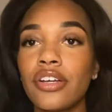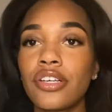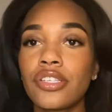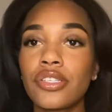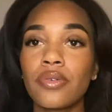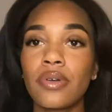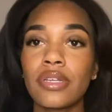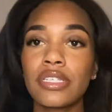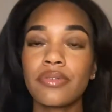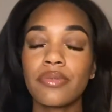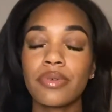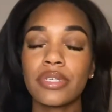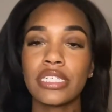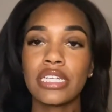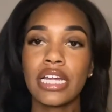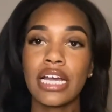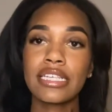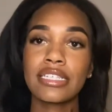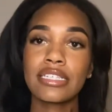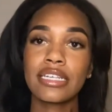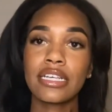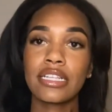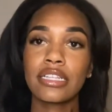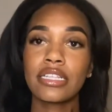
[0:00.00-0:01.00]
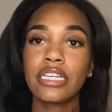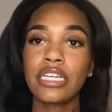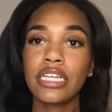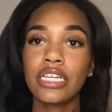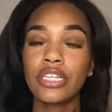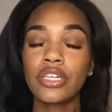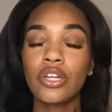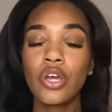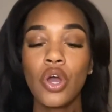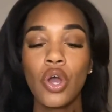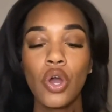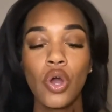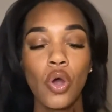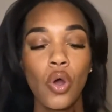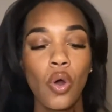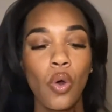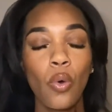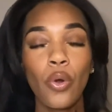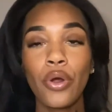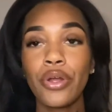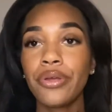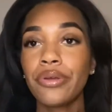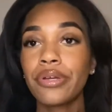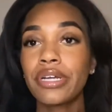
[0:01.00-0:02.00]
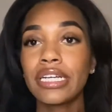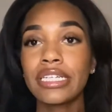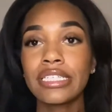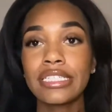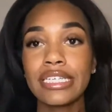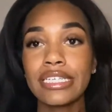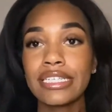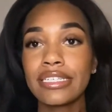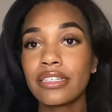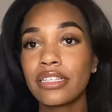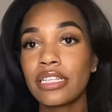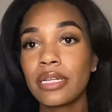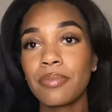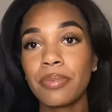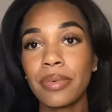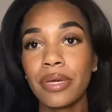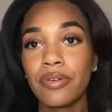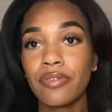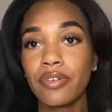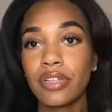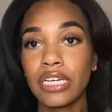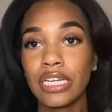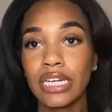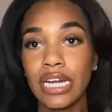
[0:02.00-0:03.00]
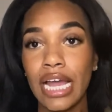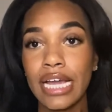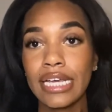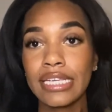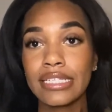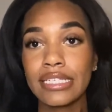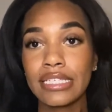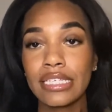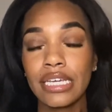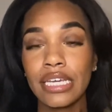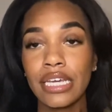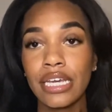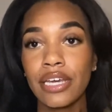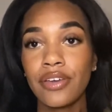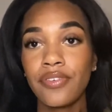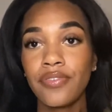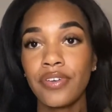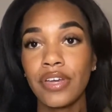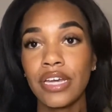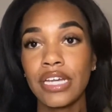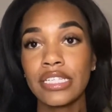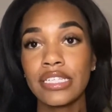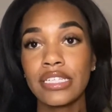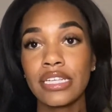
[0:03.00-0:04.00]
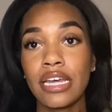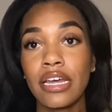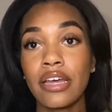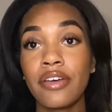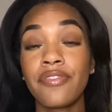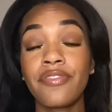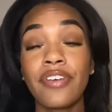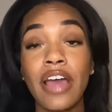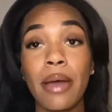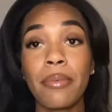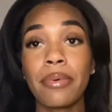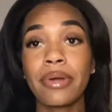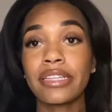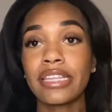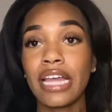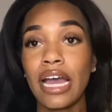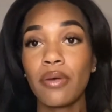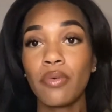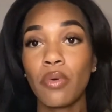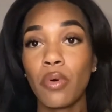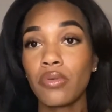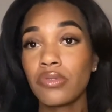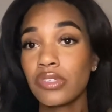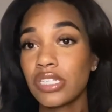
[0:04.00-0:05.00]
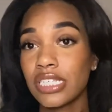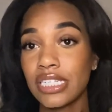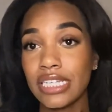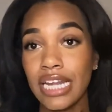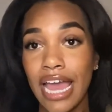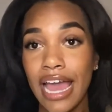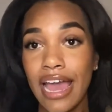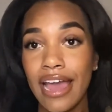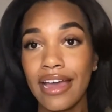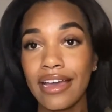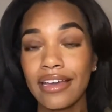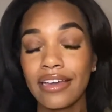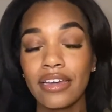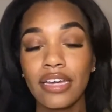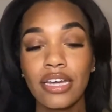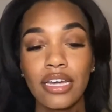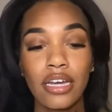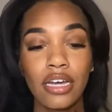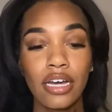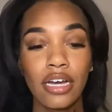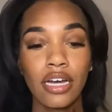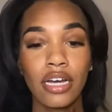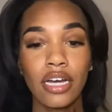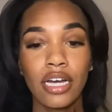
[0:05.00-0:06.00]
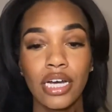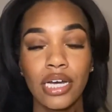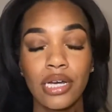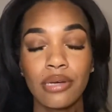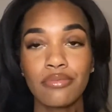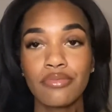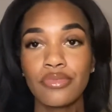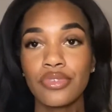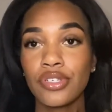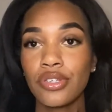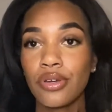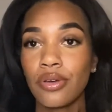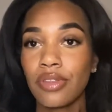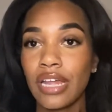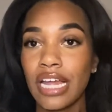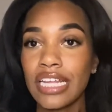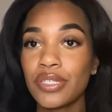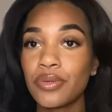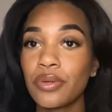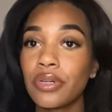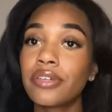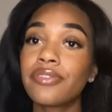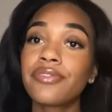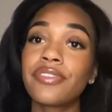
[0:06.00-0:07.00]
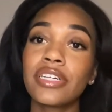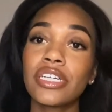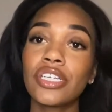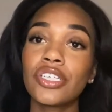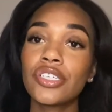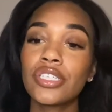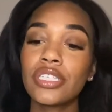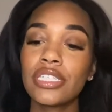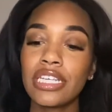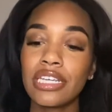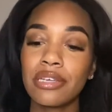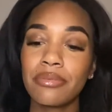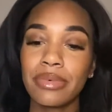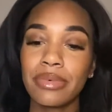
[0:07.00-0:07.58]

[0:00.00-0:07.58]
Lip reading: so as it was nice and clean. Or you can just clip it really nicely if it's a fabric that won't snag. So that's what a finished seam